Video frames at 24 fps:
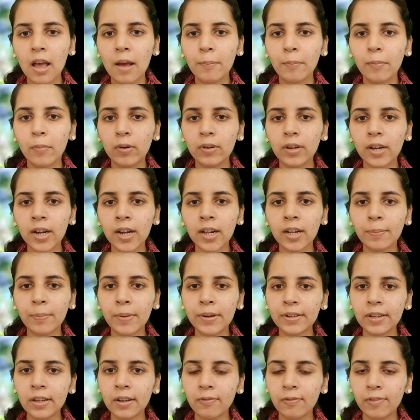Monarch
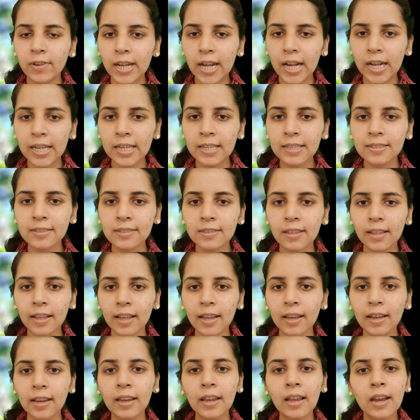butterflies,
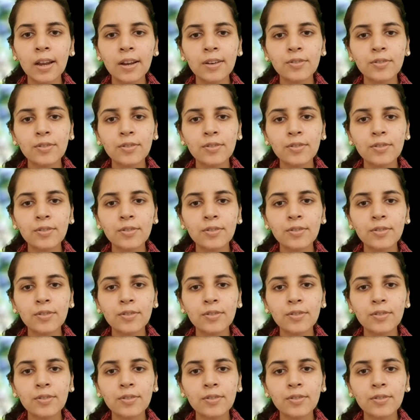they